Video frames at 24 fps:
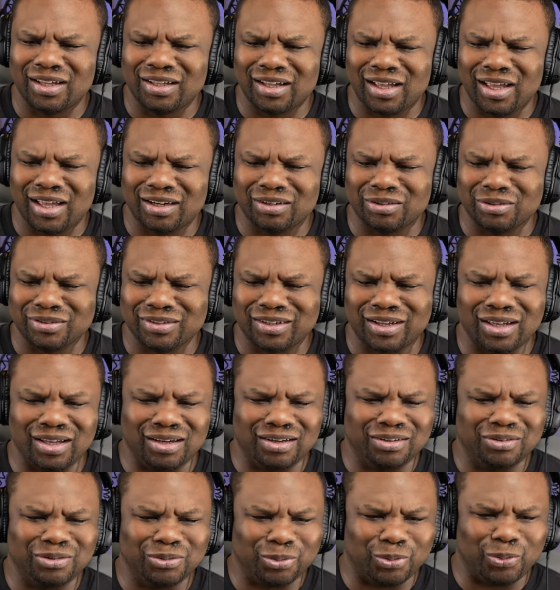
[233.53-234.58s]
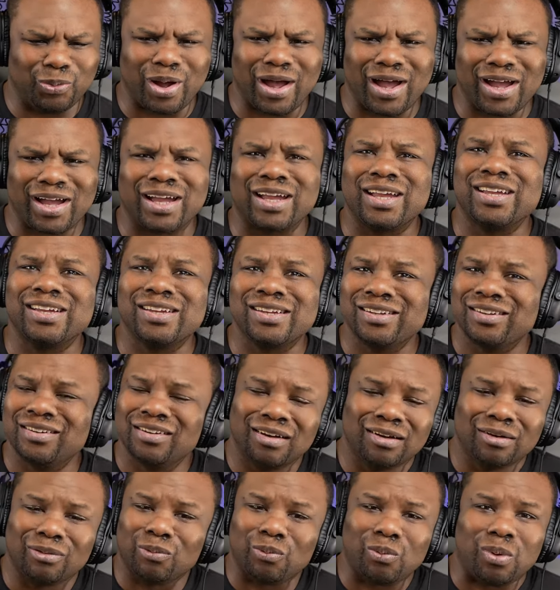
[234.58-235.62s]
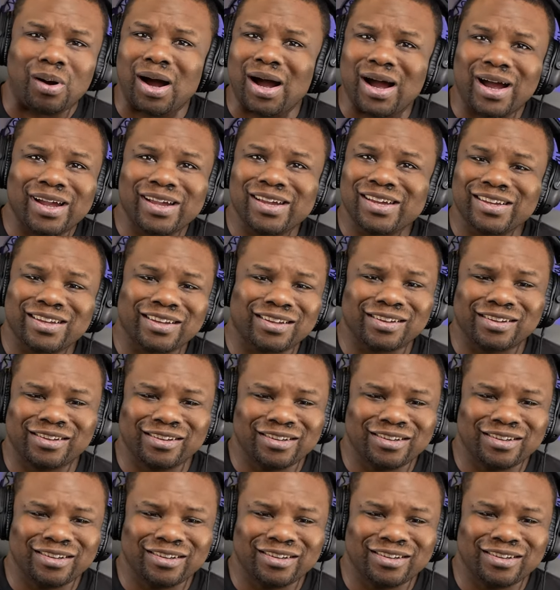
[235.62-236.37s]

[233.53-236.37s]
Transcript: I don't... Why? Why?